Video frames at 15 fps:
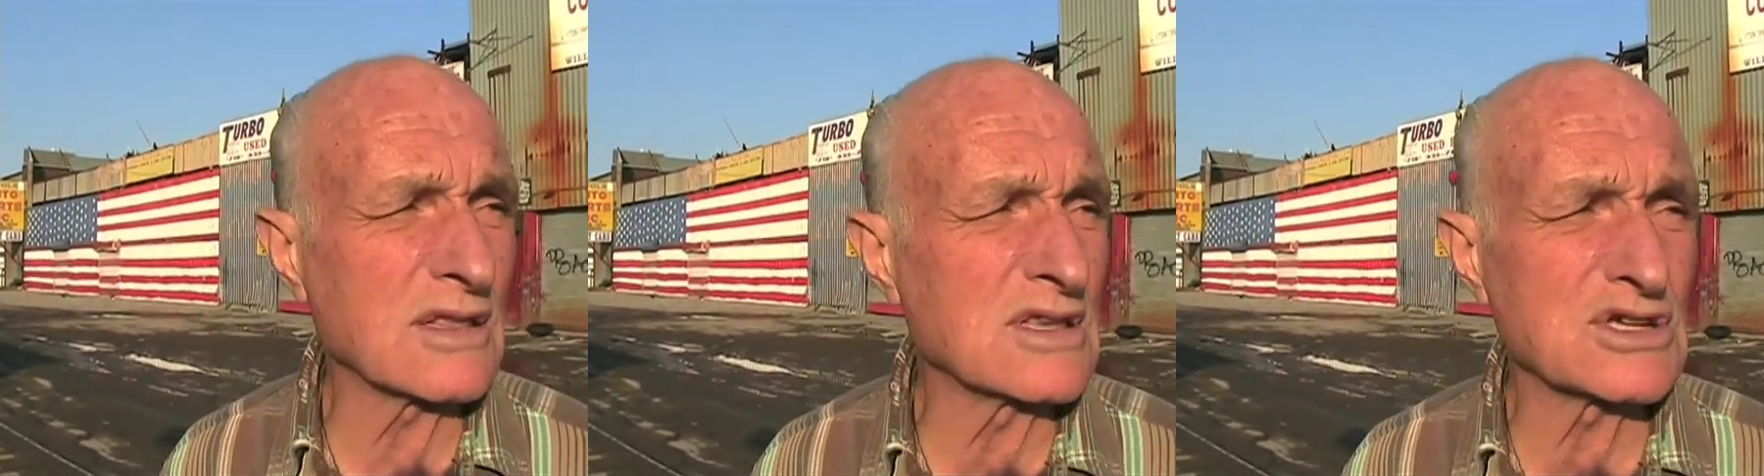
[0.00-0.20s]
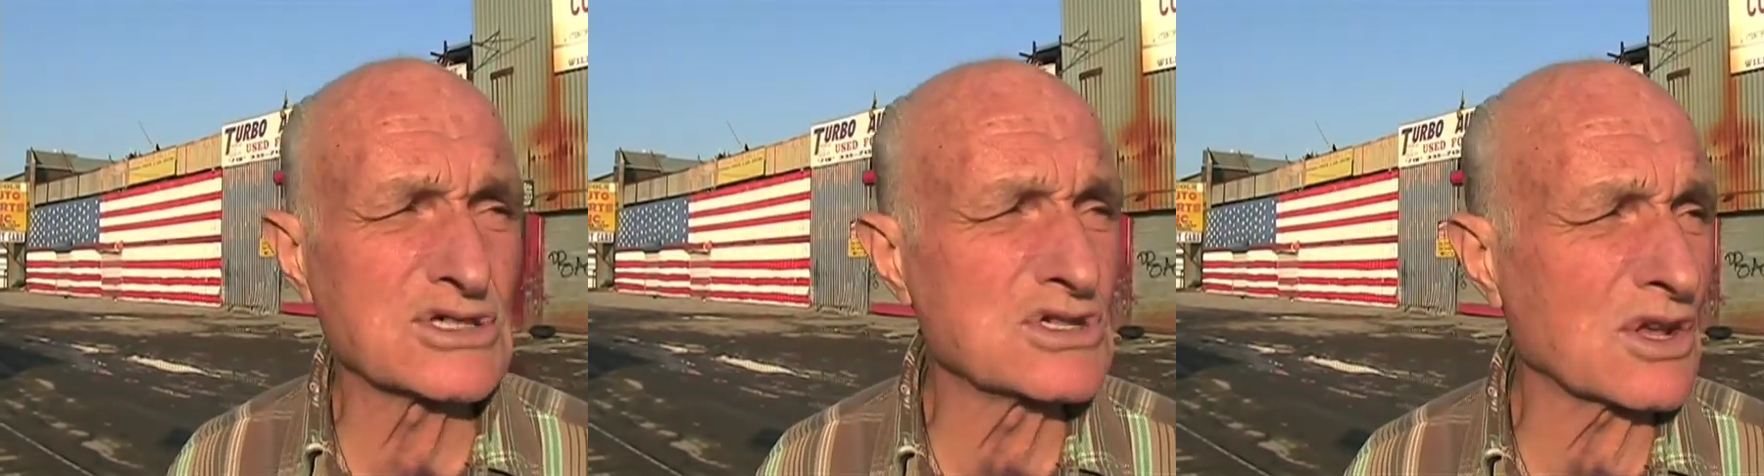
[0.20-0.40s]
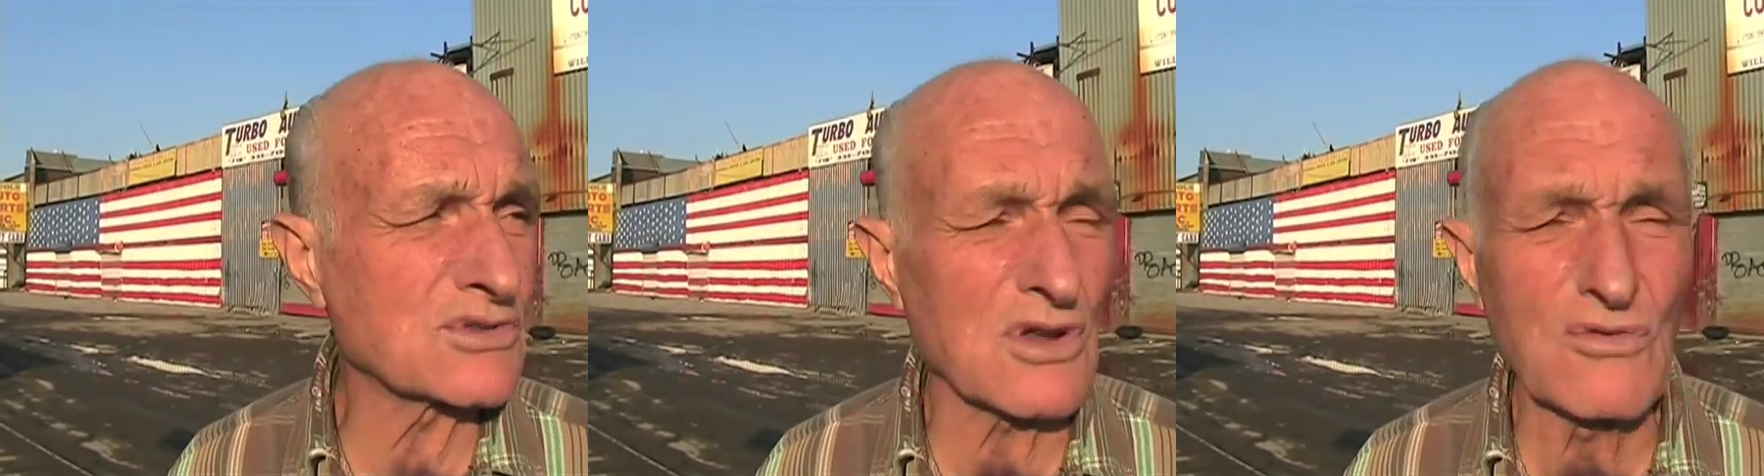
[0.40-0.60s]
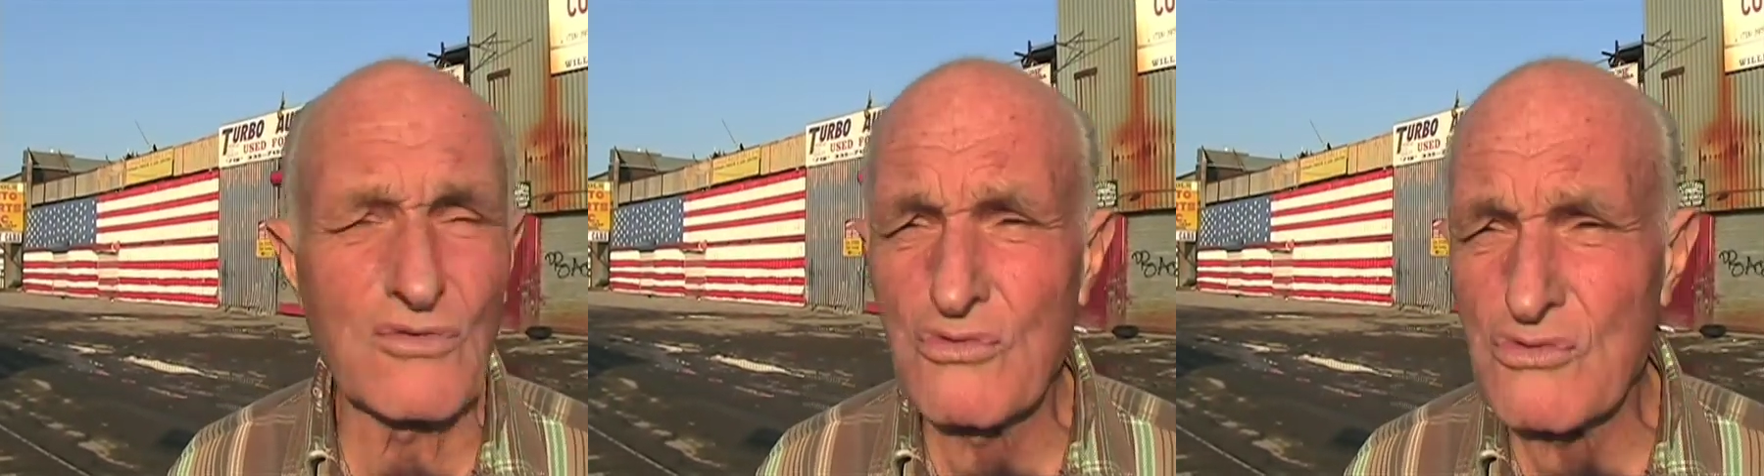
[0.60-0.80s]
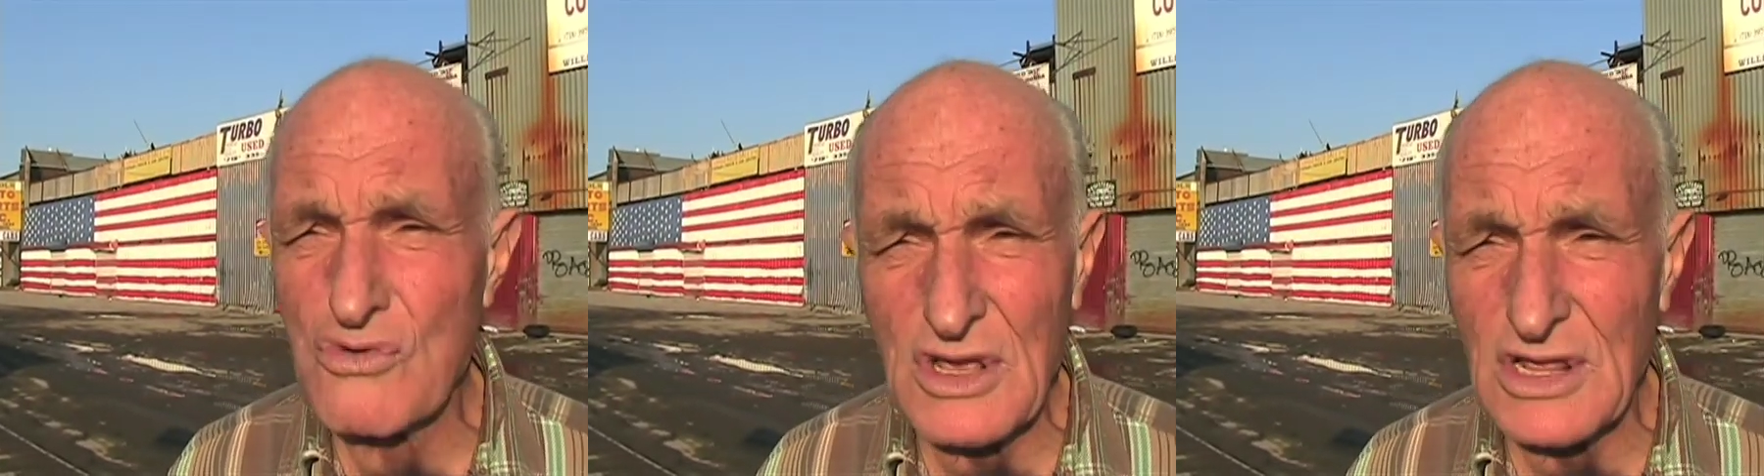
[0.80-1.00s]
There's
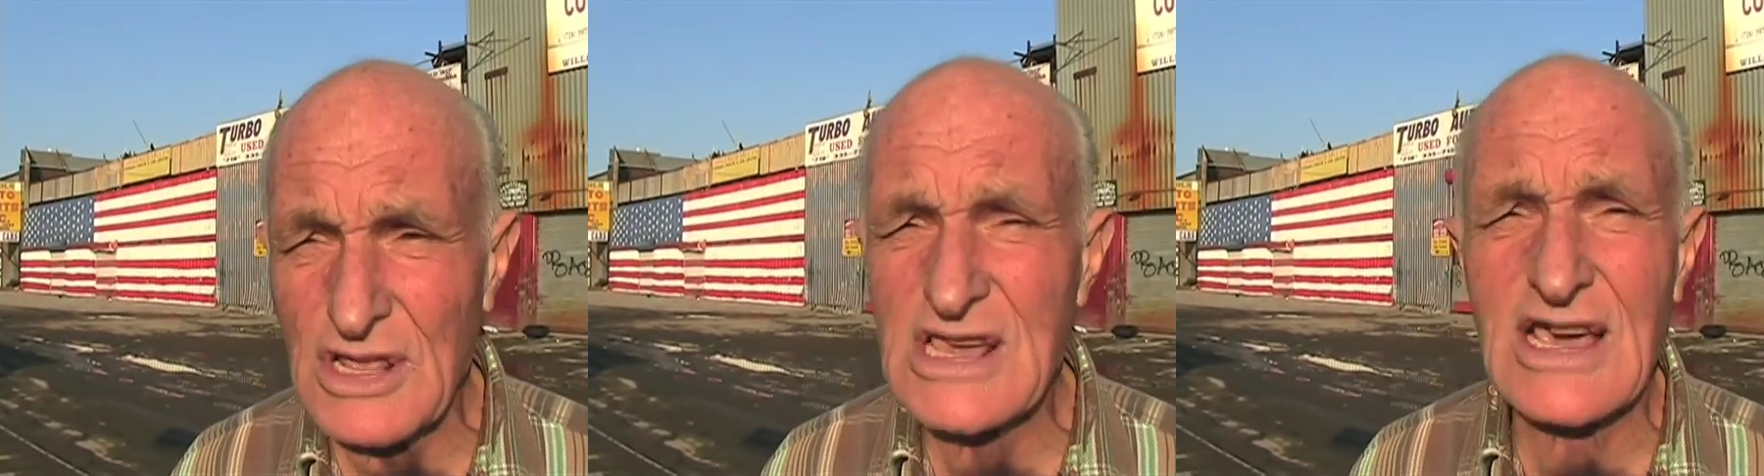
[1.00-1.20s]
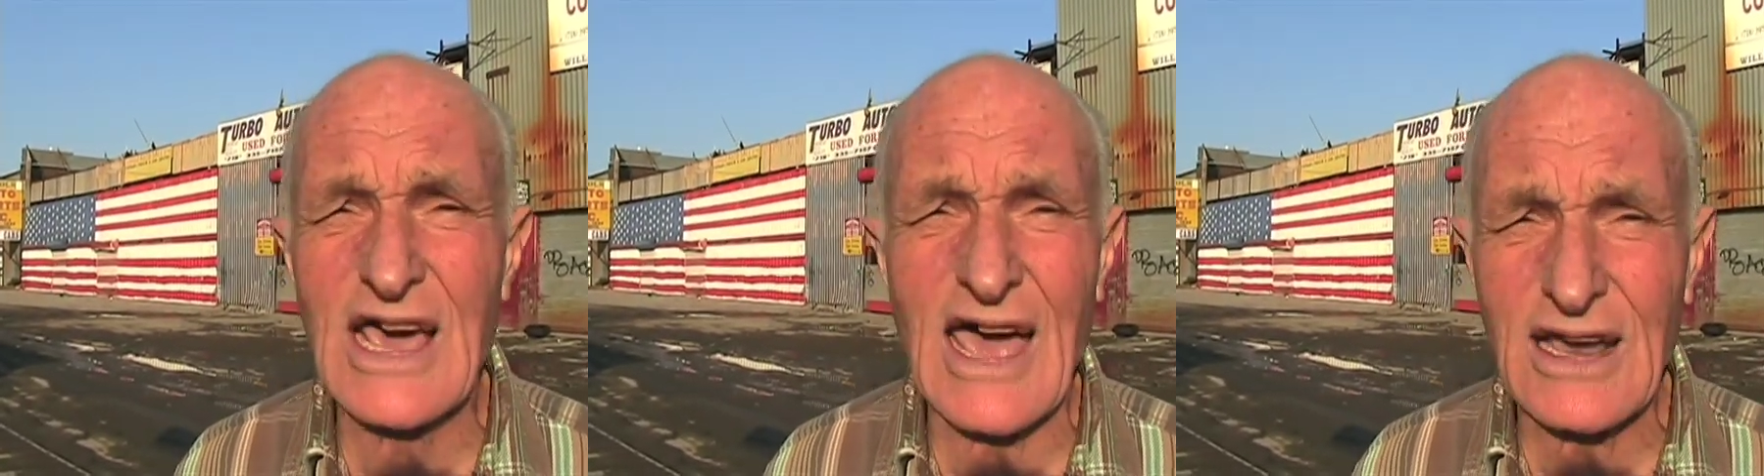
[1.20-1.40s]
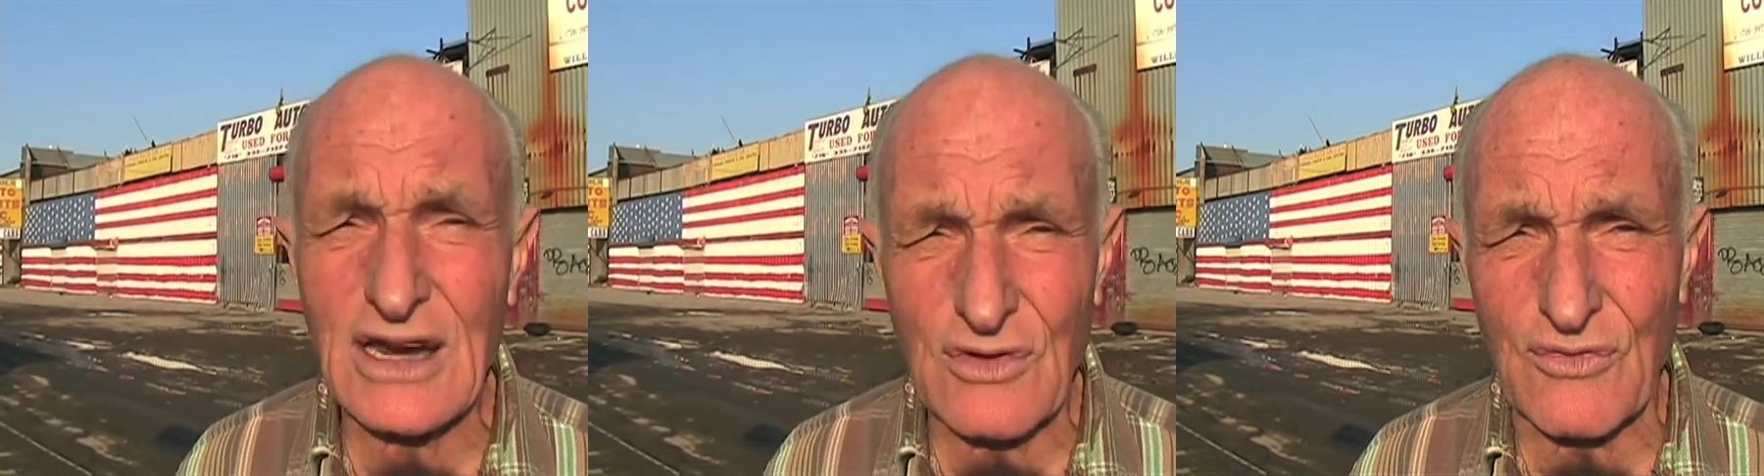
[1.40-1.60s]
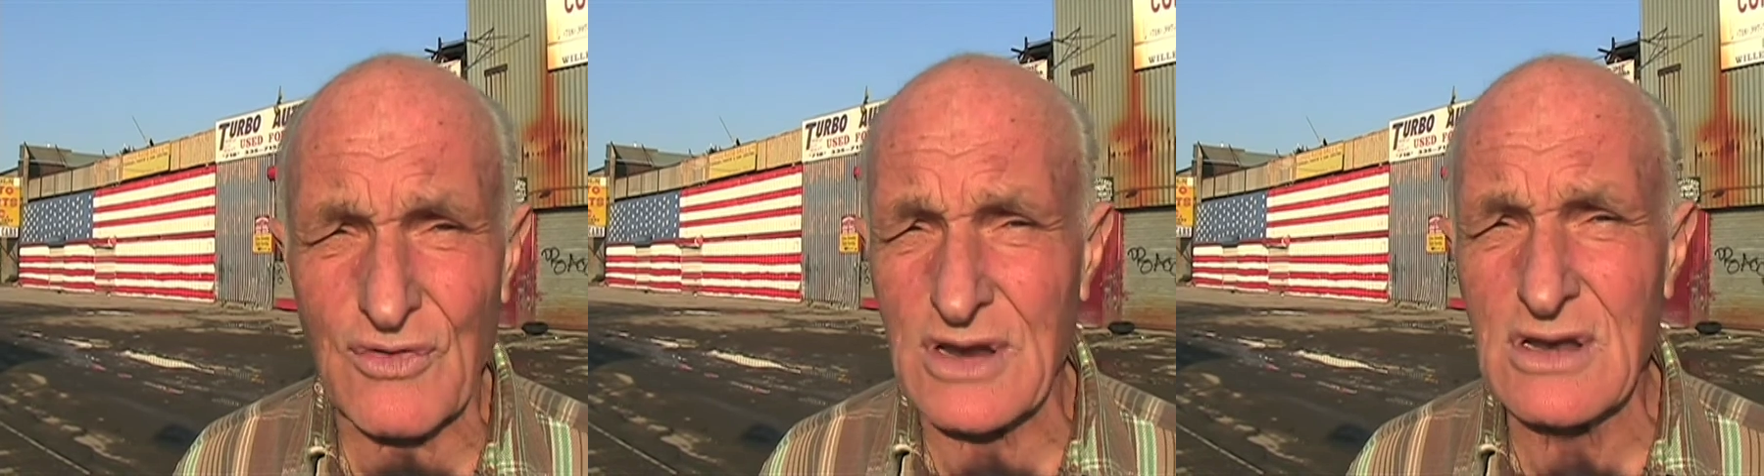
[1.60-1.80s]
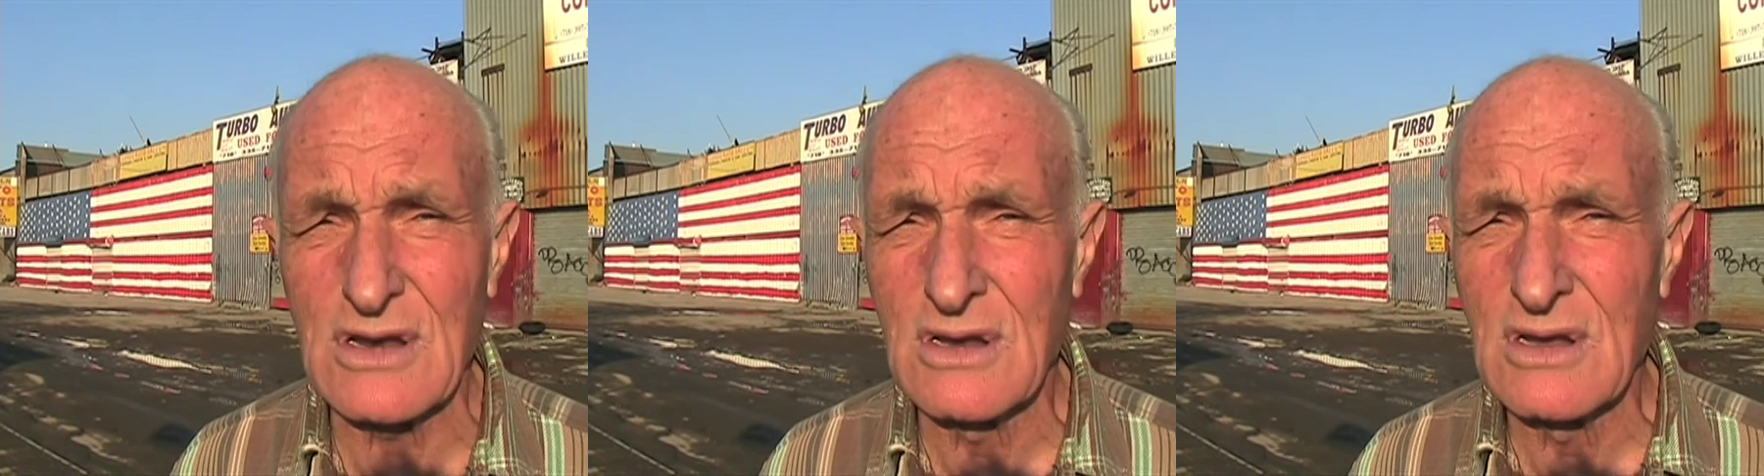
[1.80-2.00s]
nothing really concrete